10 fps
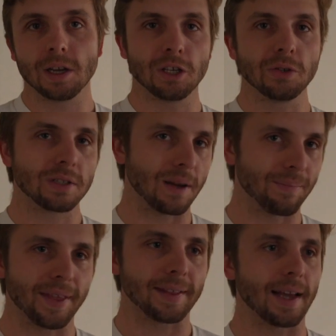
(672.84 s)
use
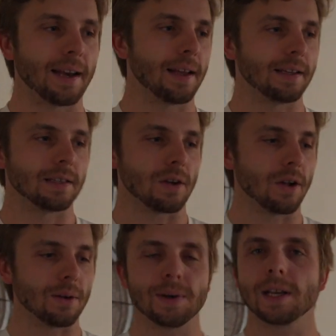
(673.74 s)
something that is
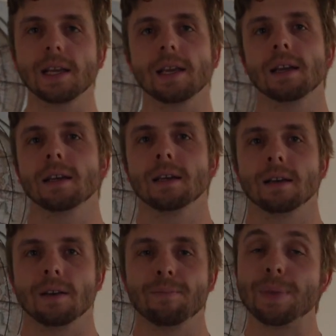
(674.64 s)
already
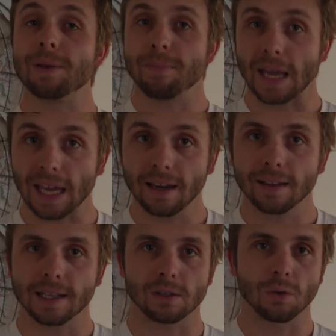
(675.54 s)
been made,
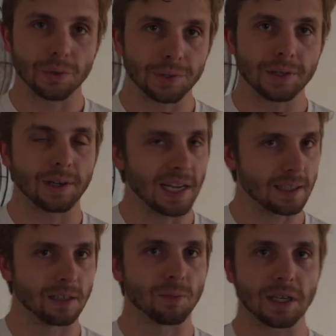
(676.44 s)
that's older and has a
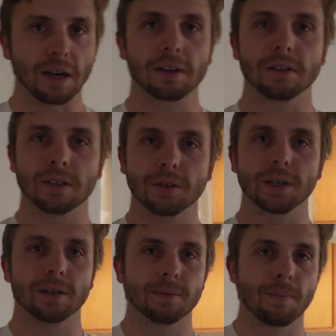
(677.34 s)
little more character to it.